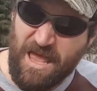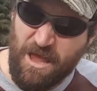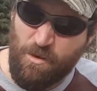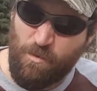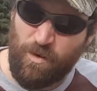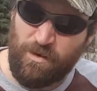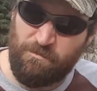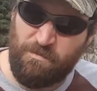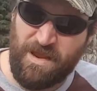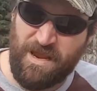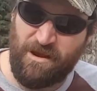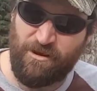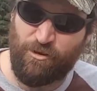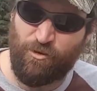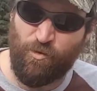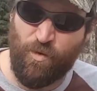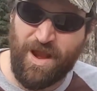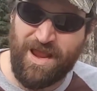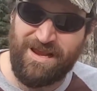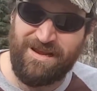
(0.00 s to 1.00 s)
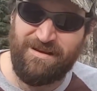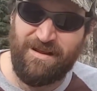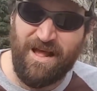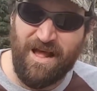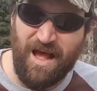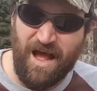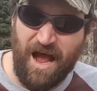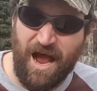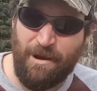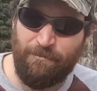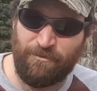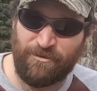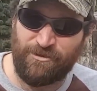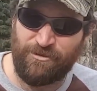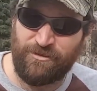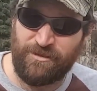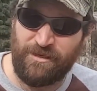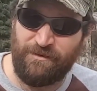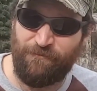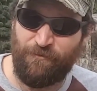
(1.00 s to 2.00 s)
it would be a great
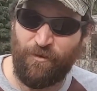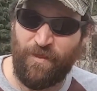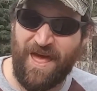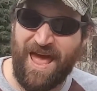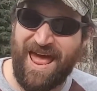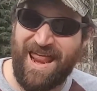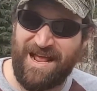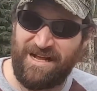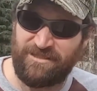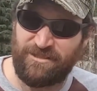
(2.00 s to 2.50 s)
opportunity for that.